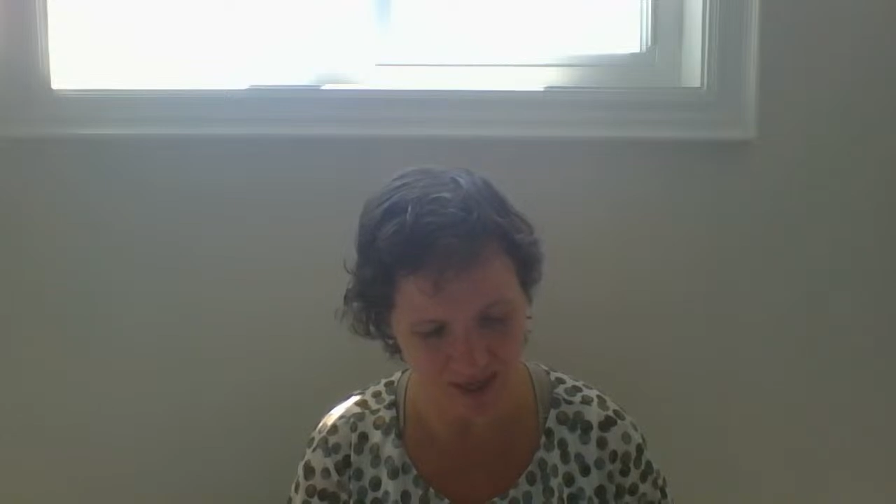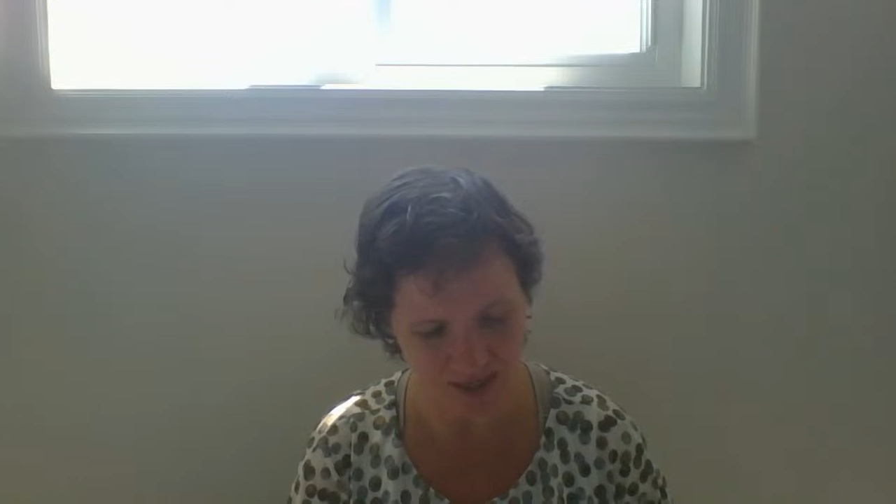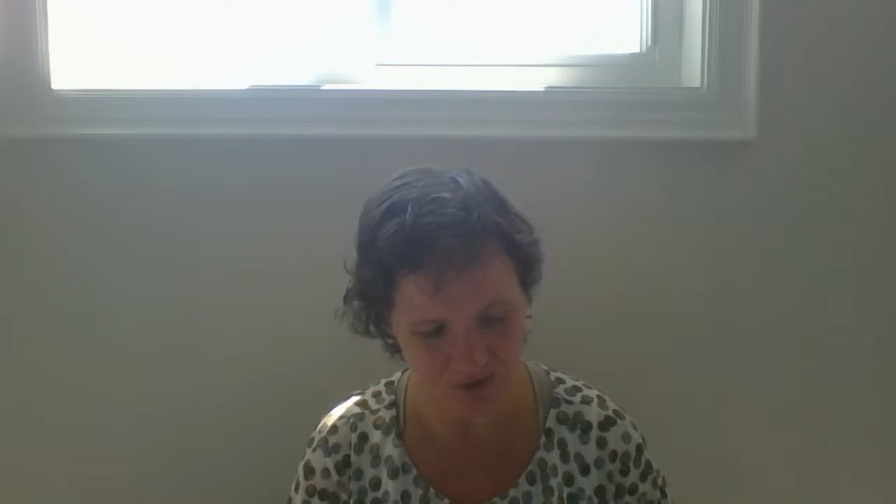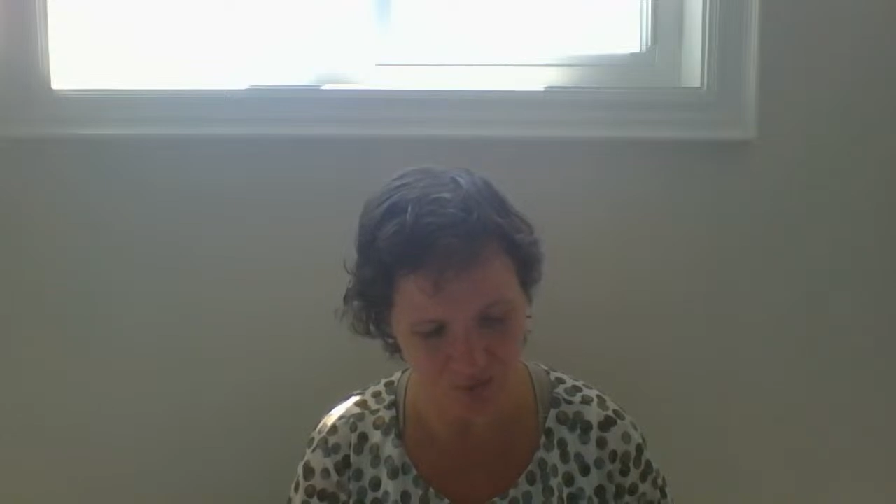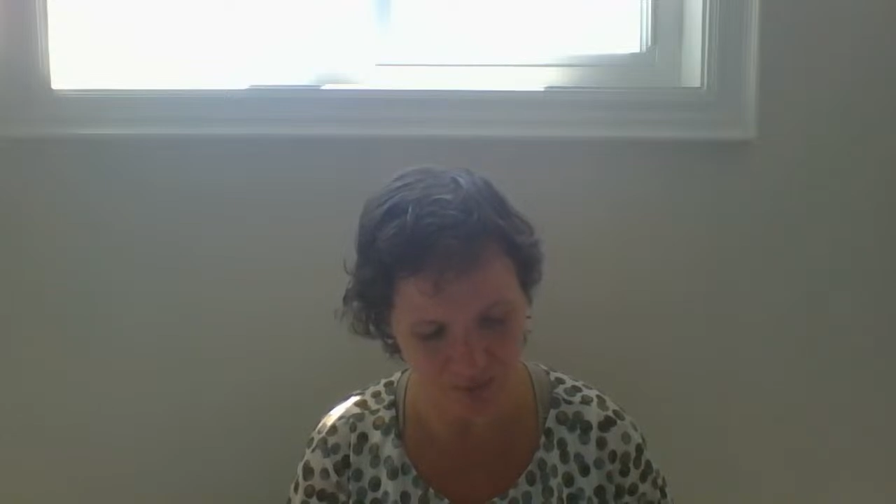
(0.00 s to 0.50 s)

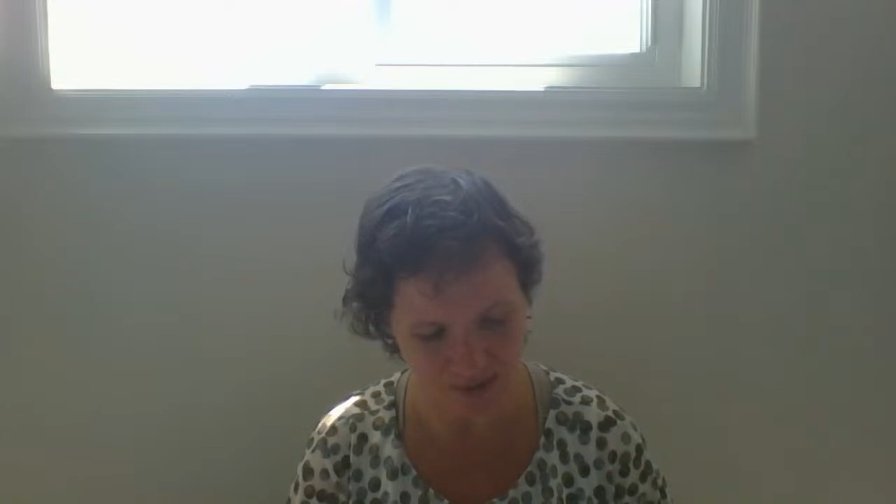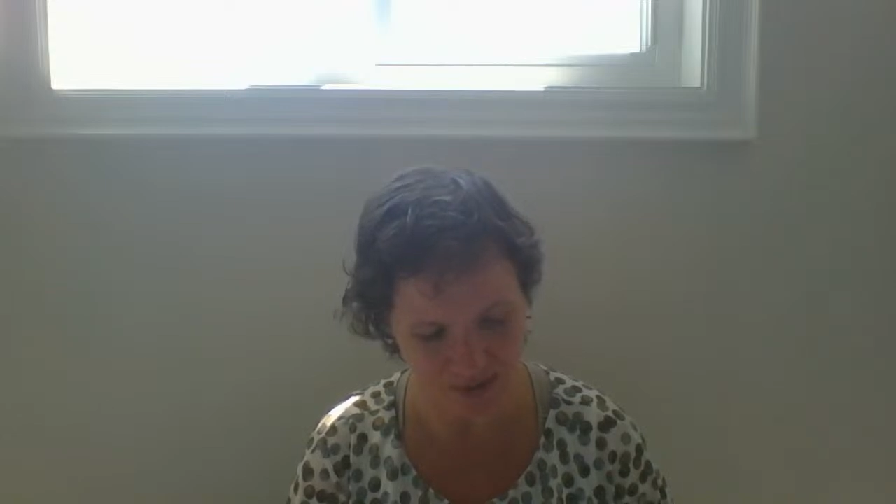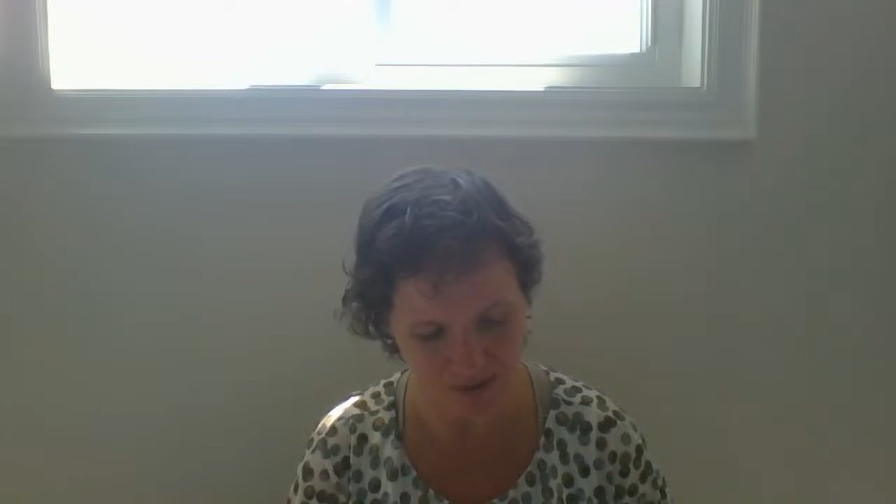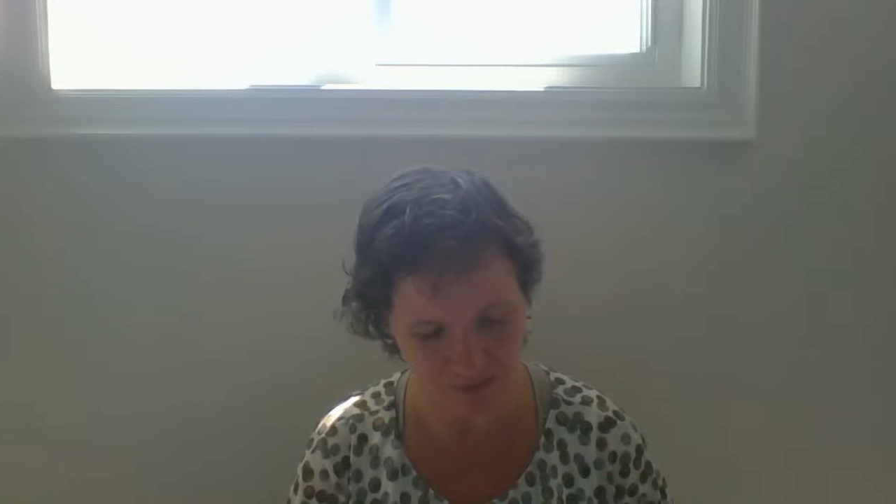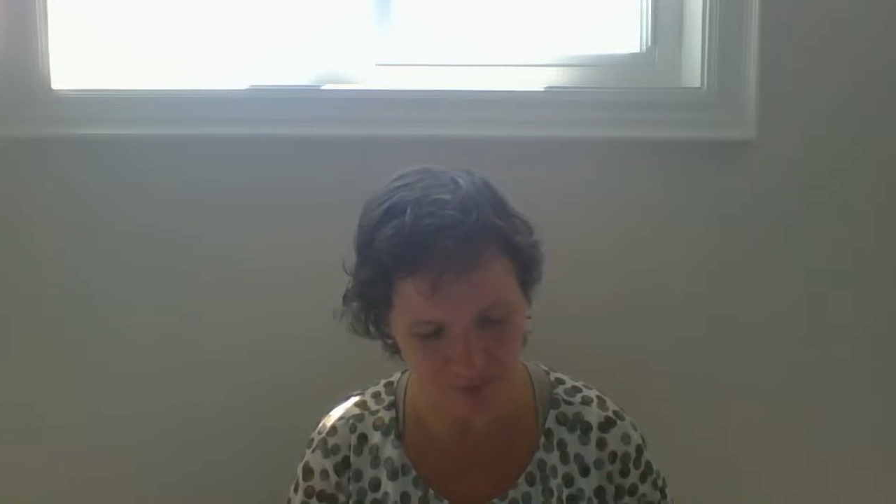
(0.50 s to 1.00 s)
and
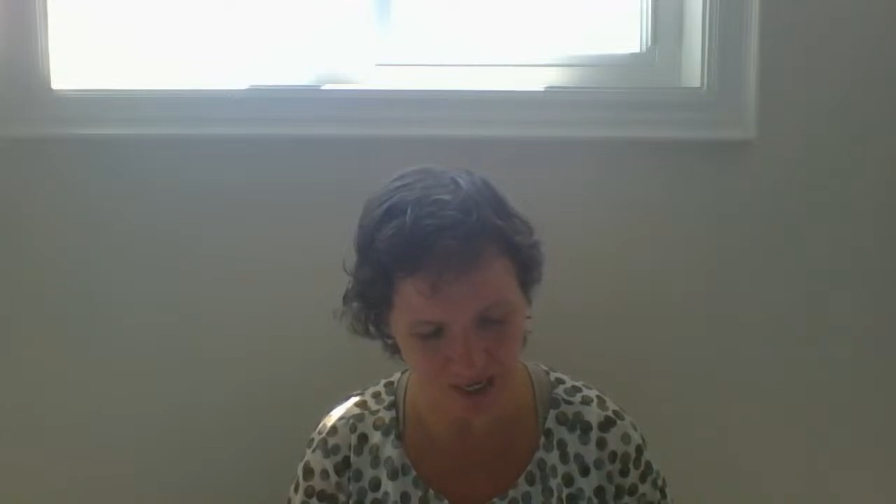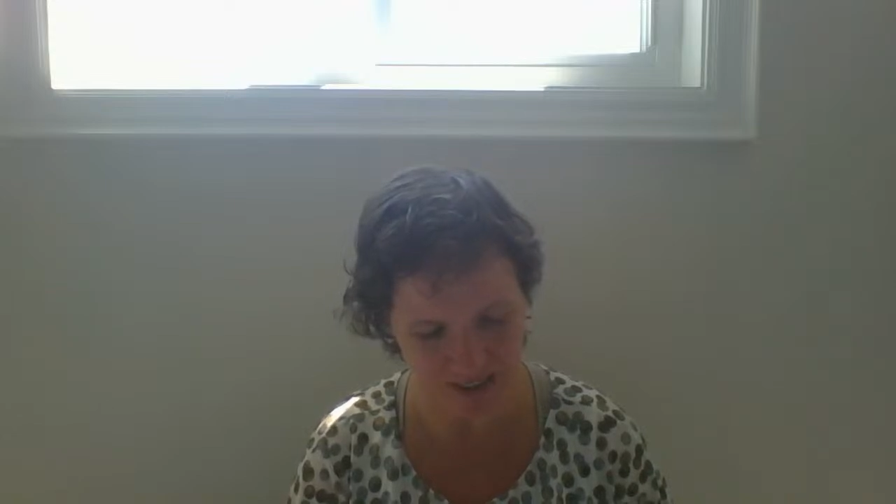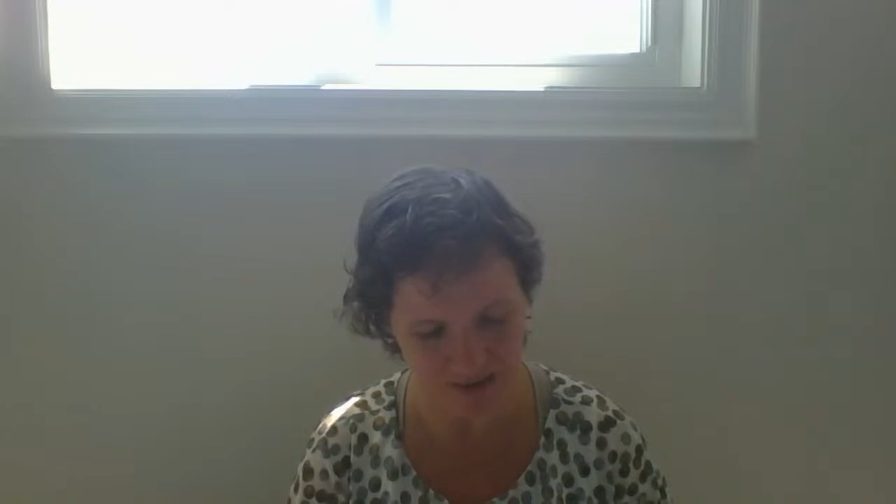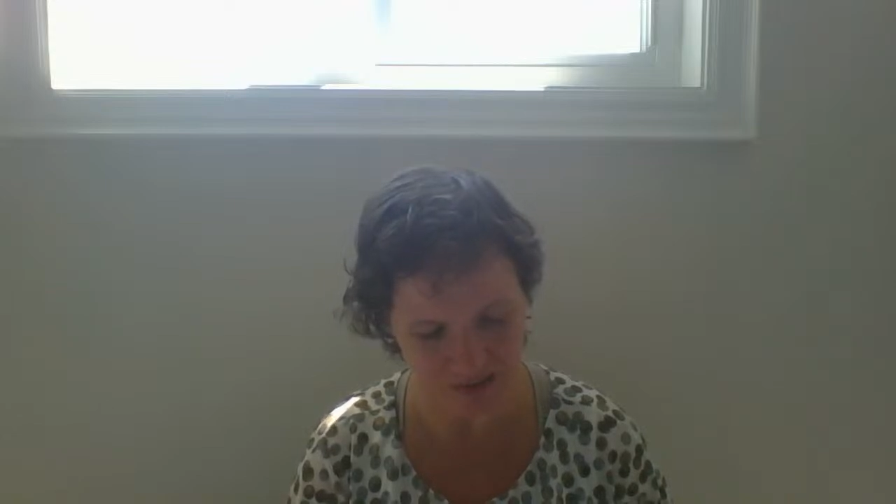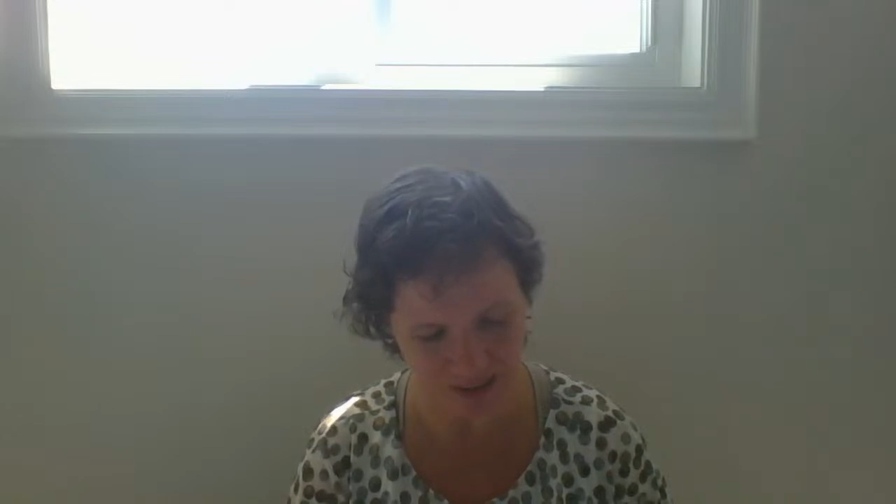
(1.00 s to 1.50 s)
written
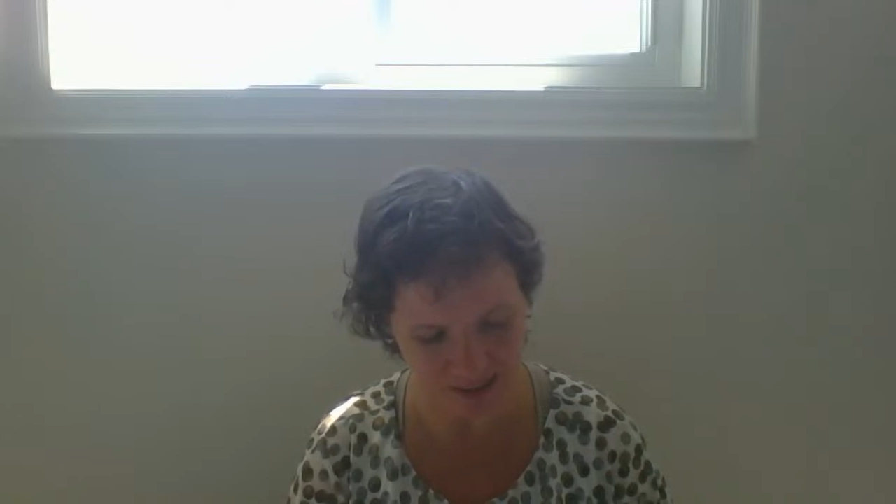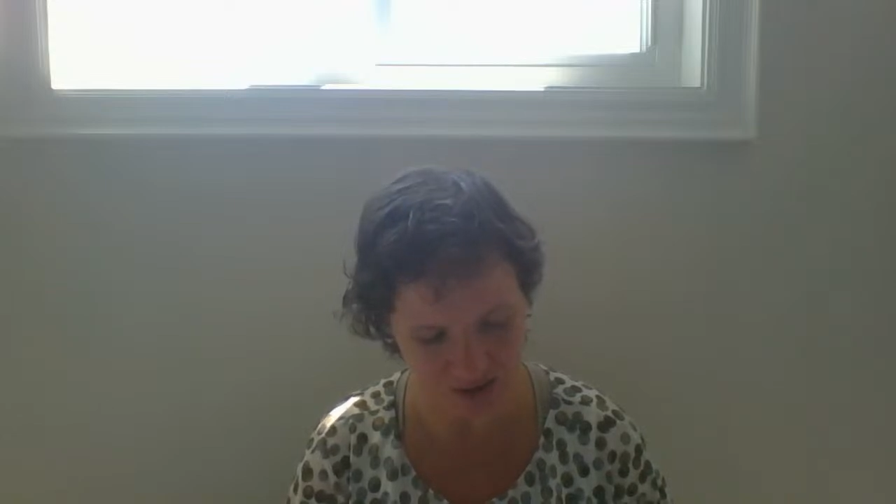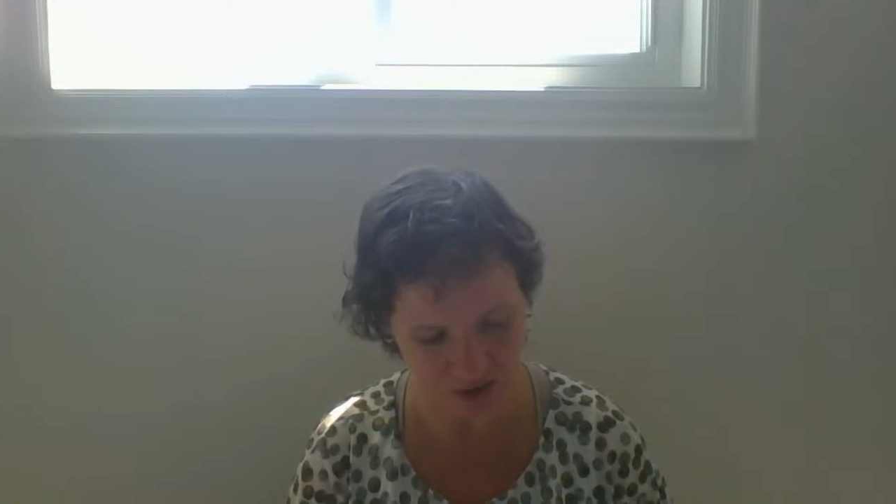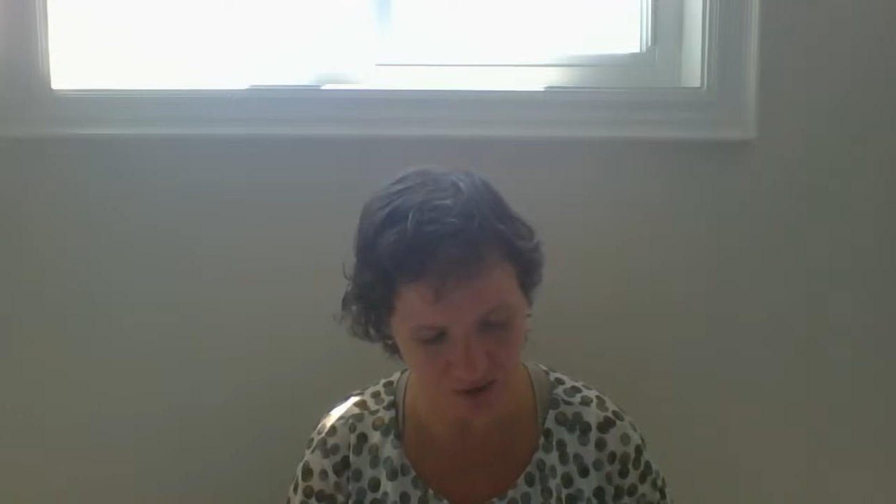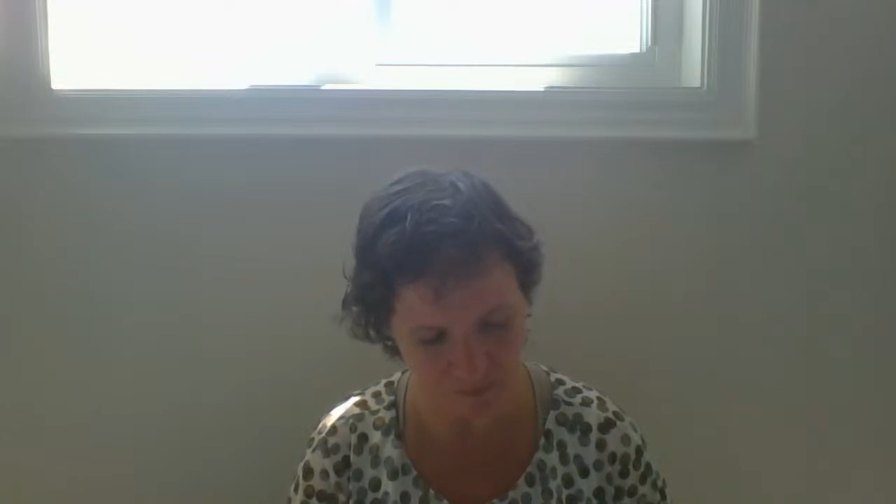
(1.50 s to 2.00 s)
by
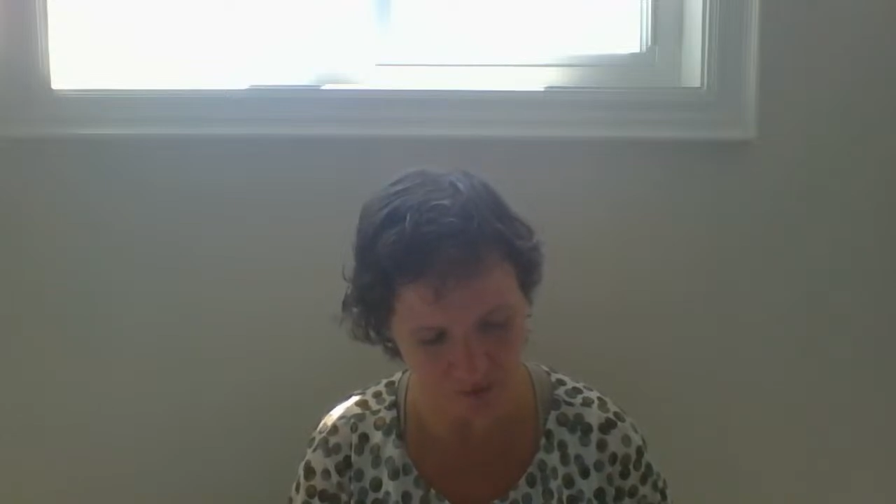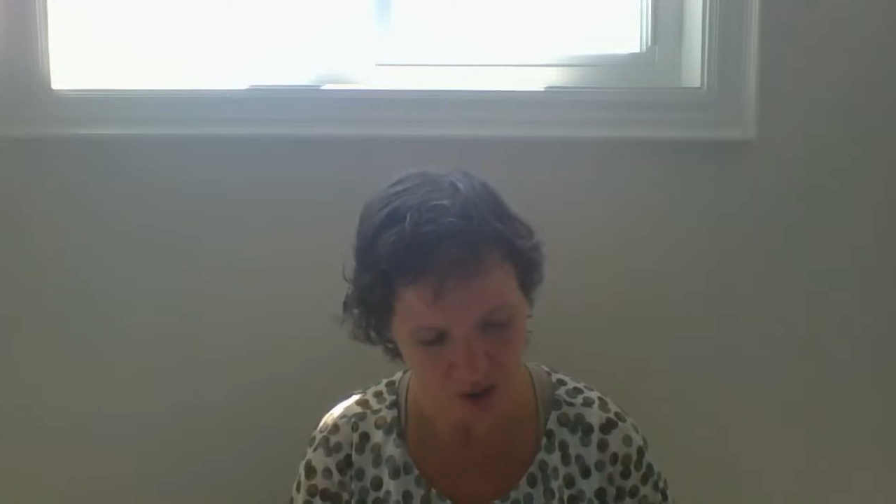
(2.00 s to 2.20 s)
laser.